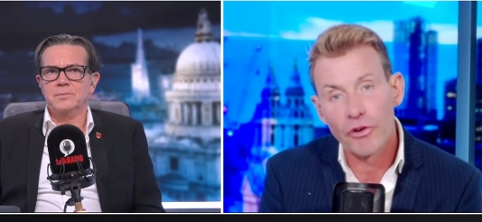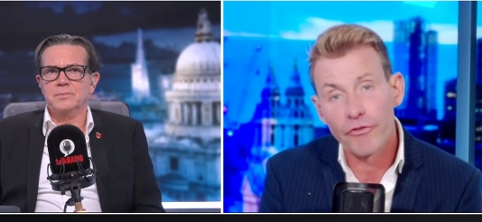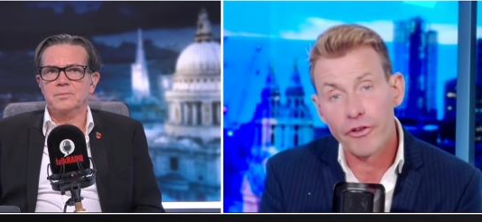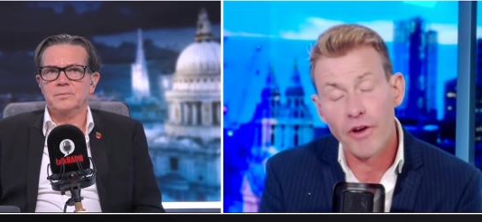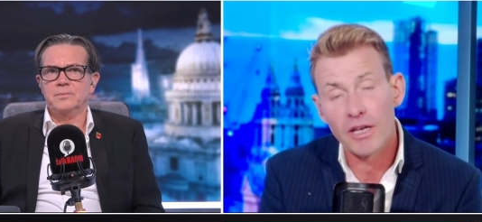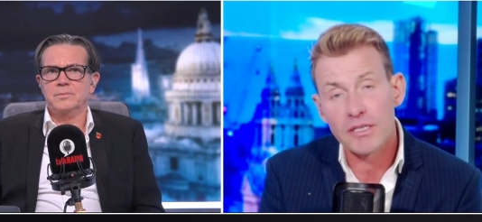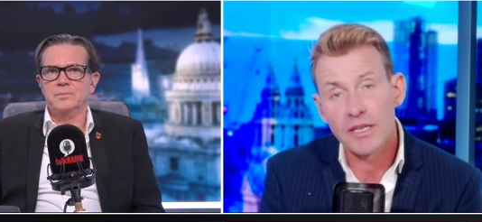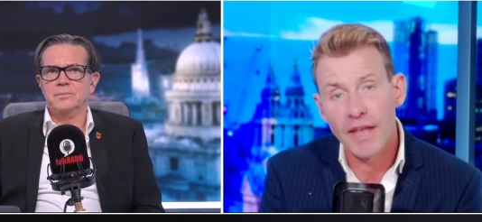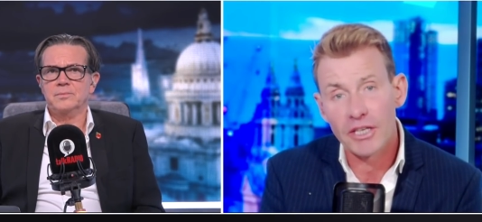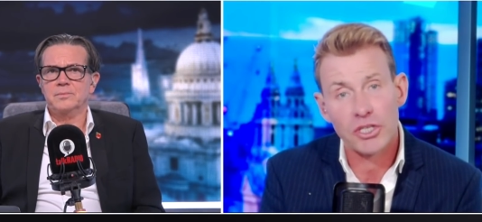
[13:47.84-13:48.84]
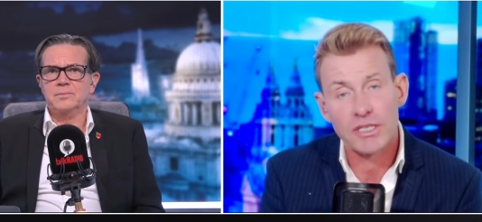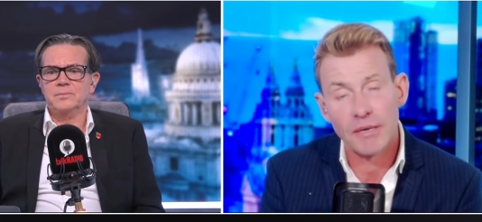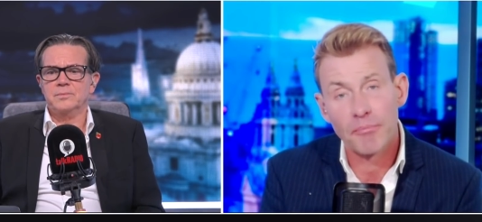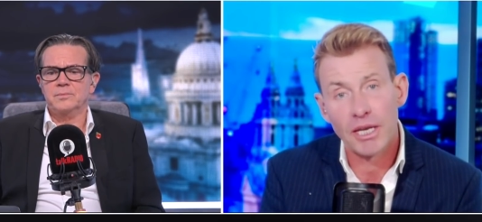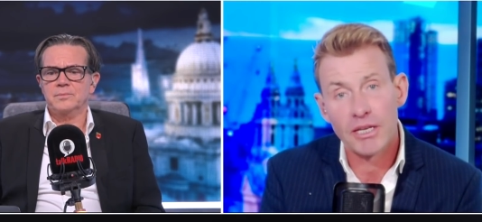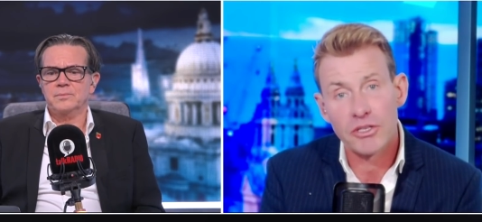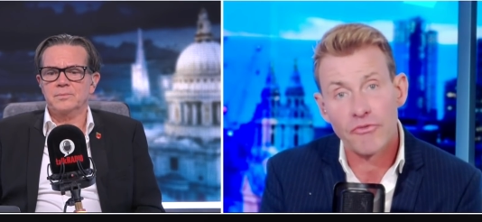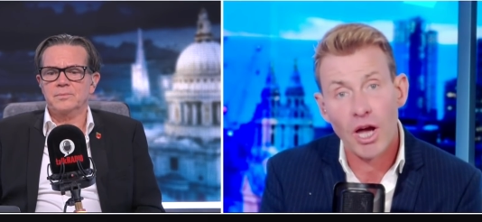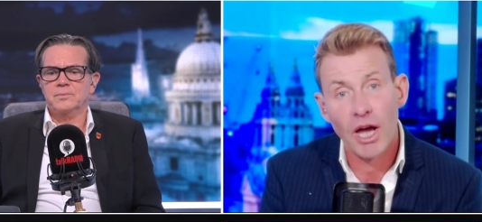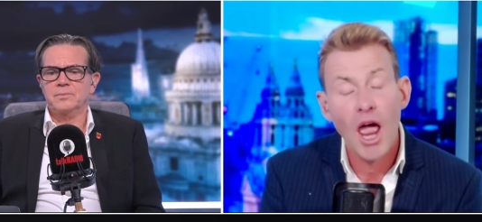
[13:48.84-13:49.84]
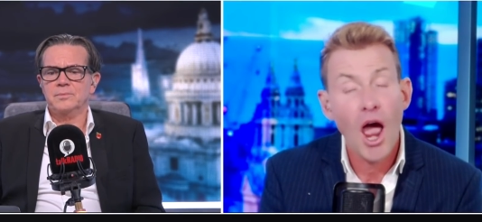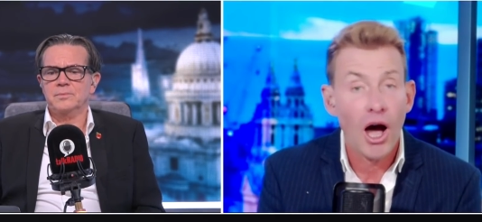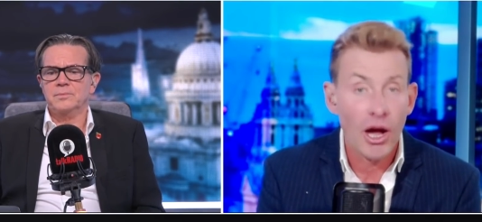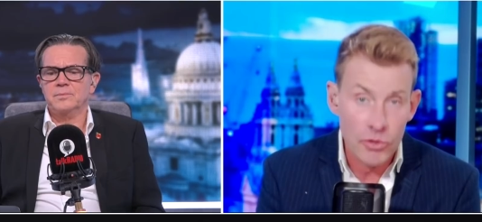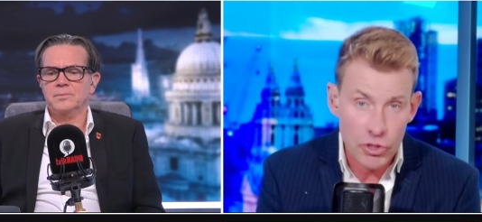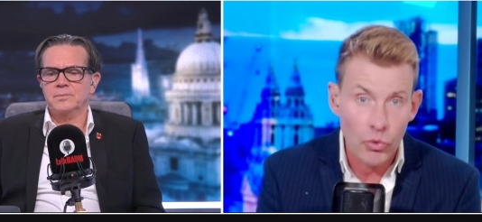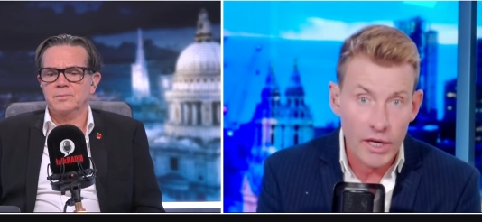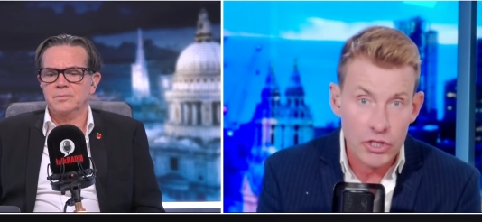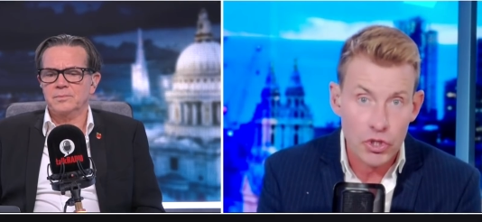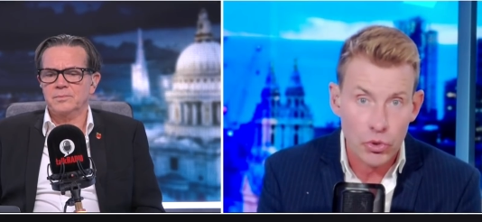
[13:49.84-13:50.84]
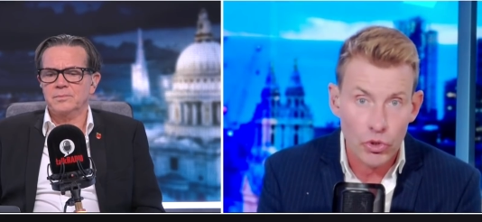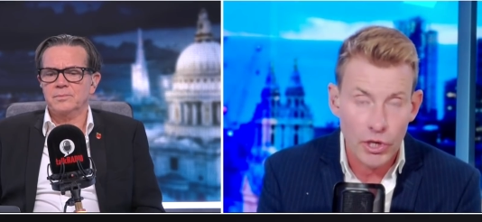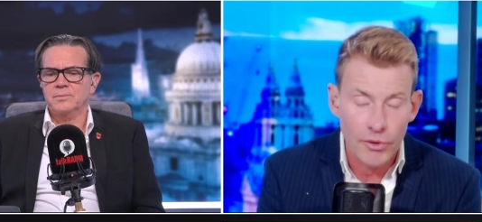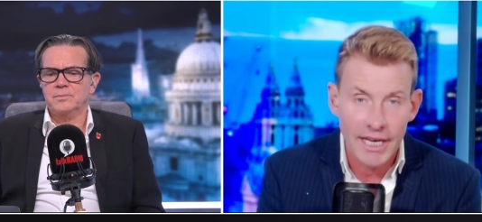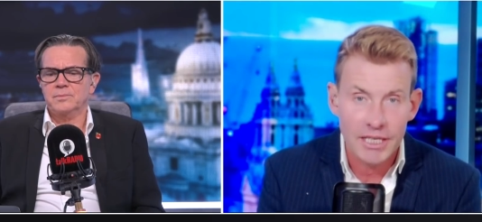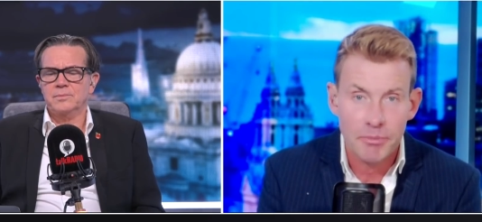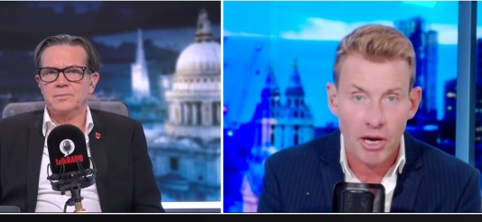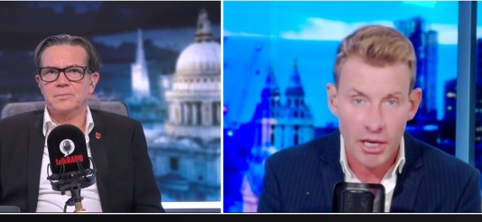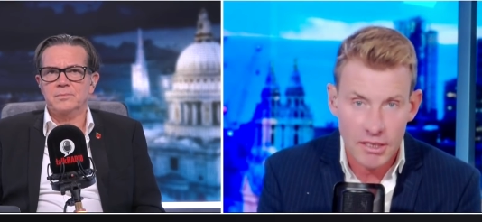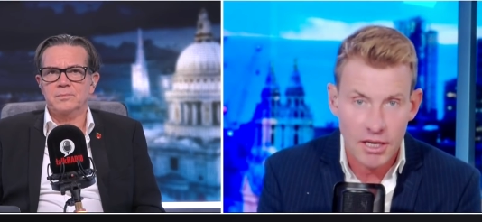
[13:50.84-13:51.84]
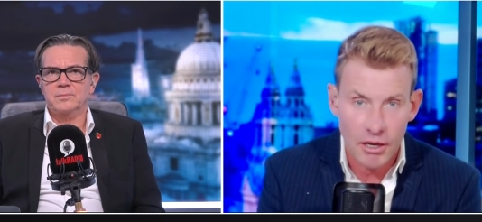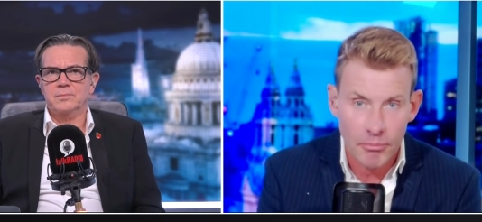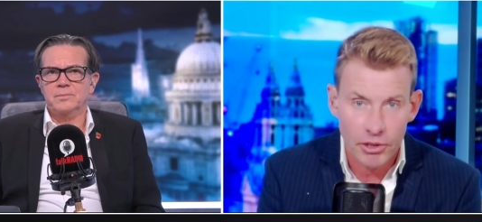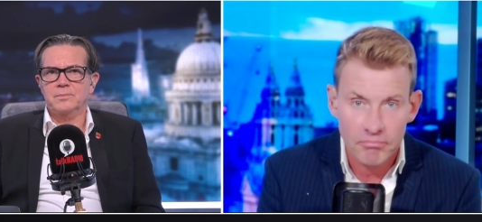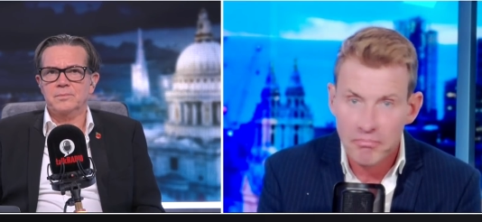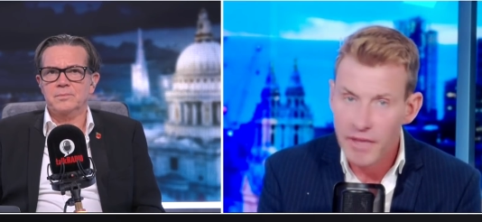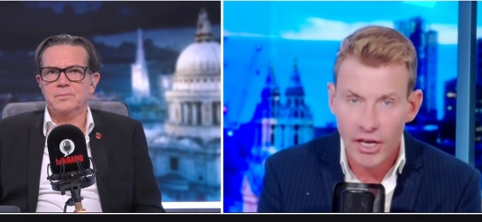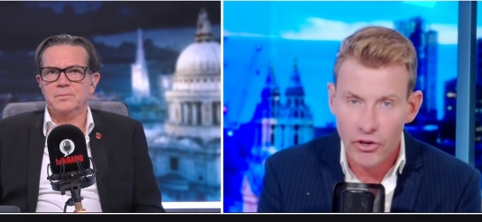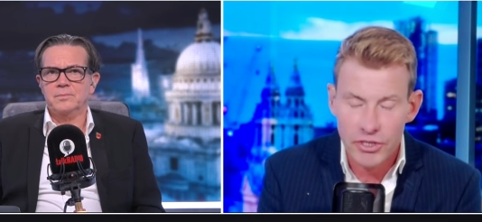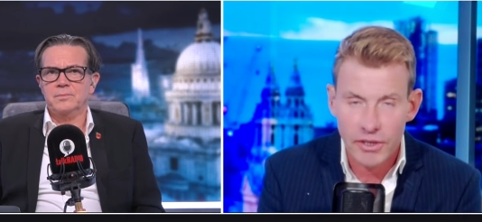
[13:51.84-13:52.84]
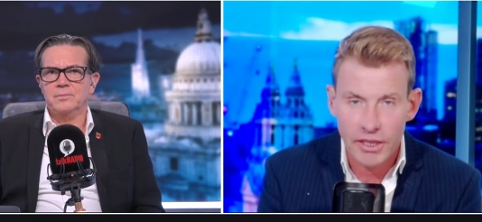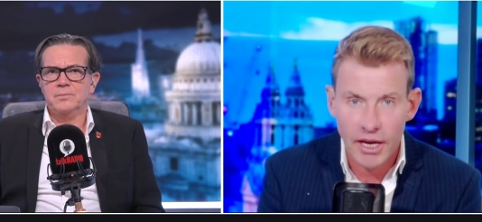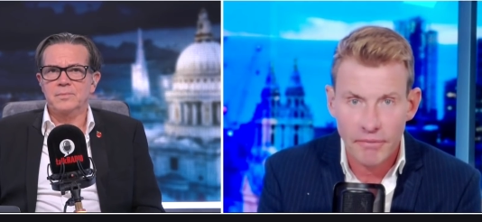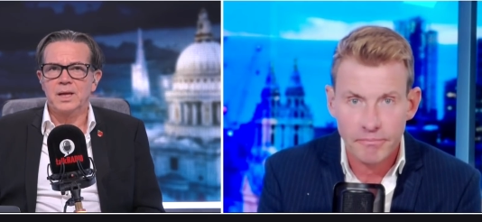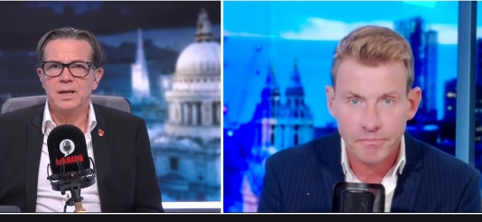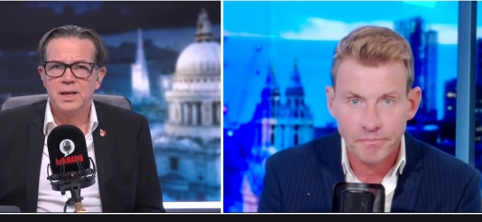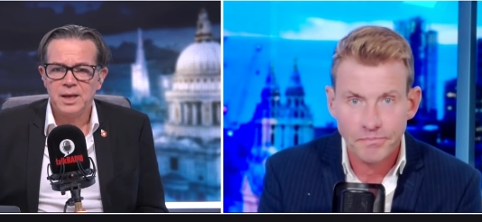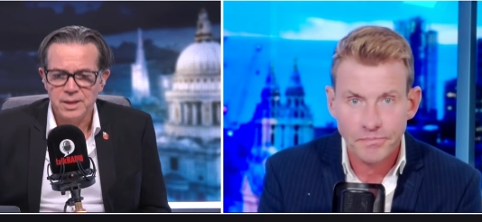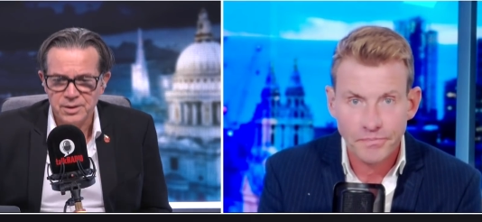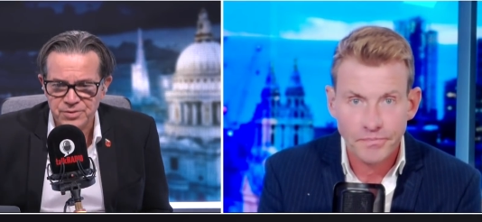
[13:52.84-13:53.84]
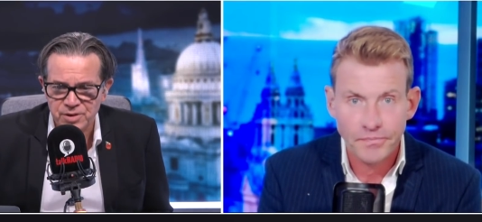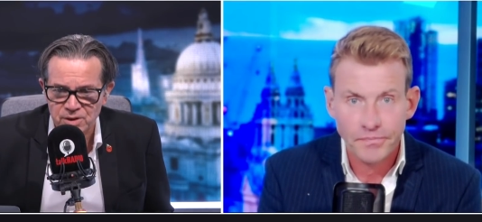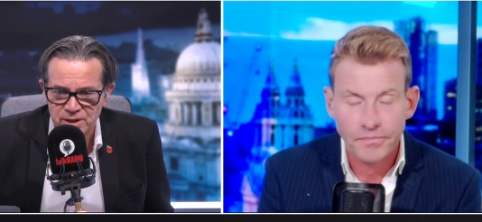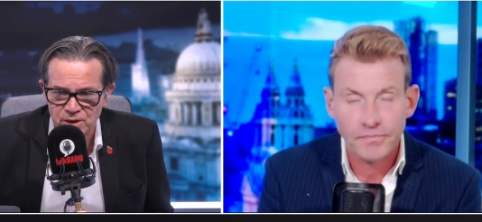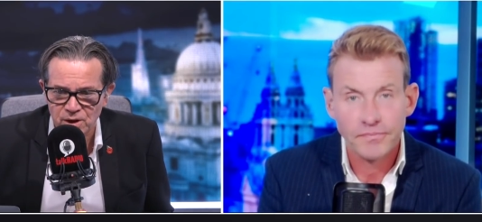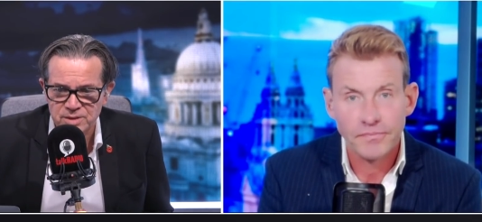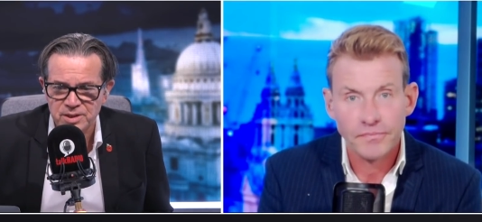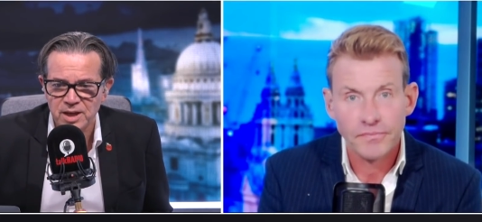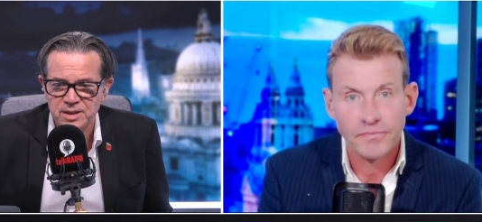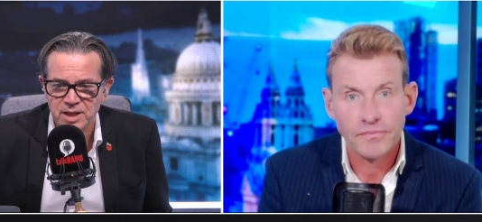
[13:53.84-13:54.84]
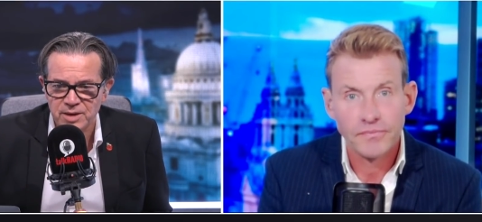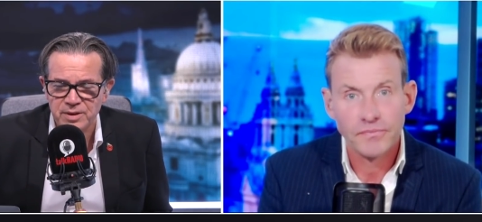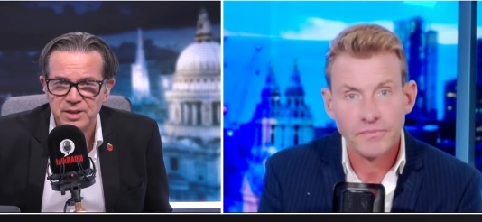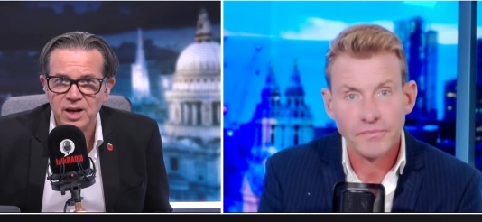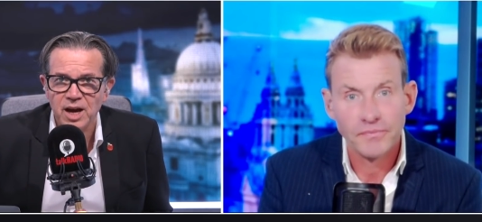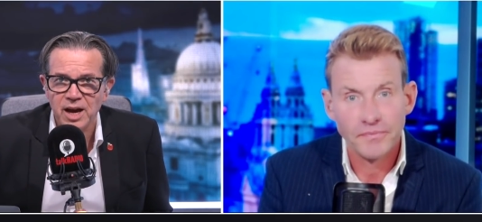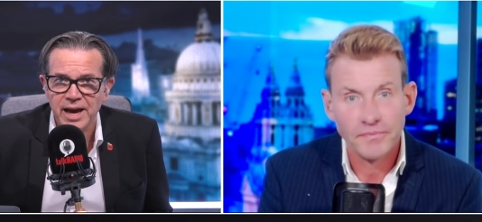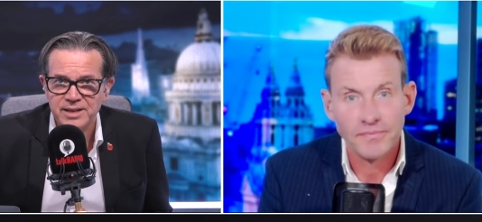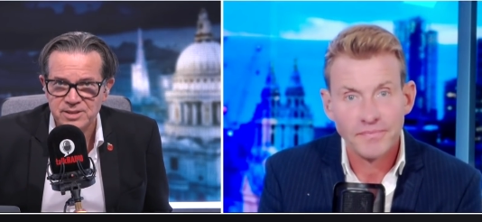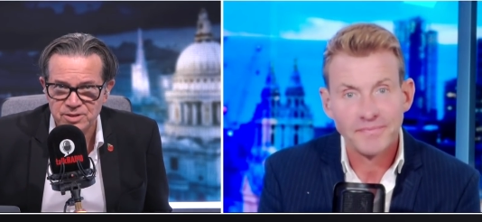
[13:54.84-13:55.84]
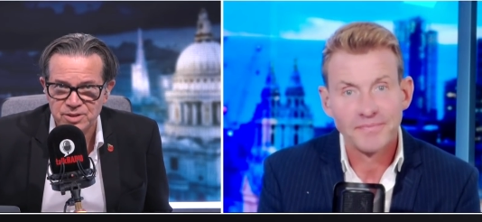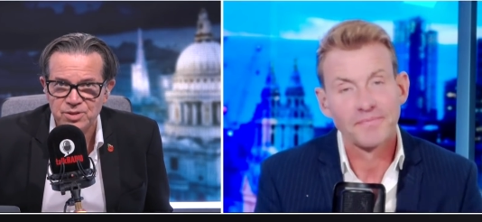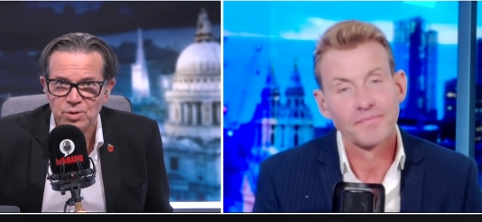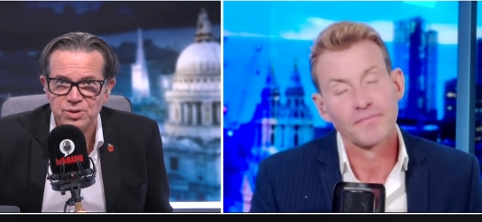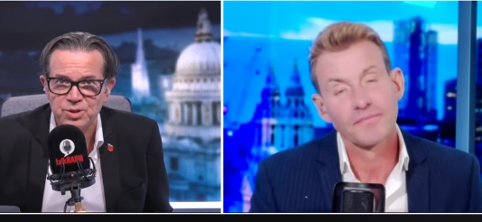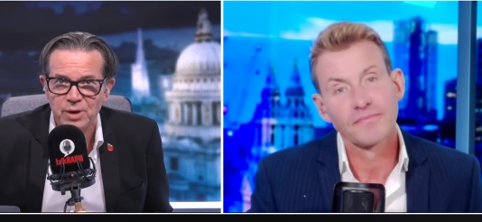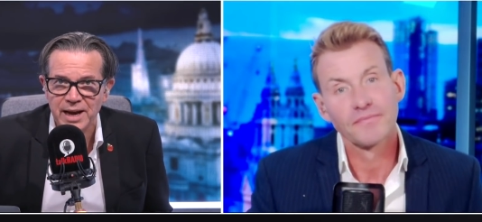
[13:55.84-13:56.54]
Speaker 1: rule for us, and that just simply isn't right. I was always taught you lead by example. They're not doing that.
Speaker 2: certainly not. Uh, David, uh, excellent to talk to you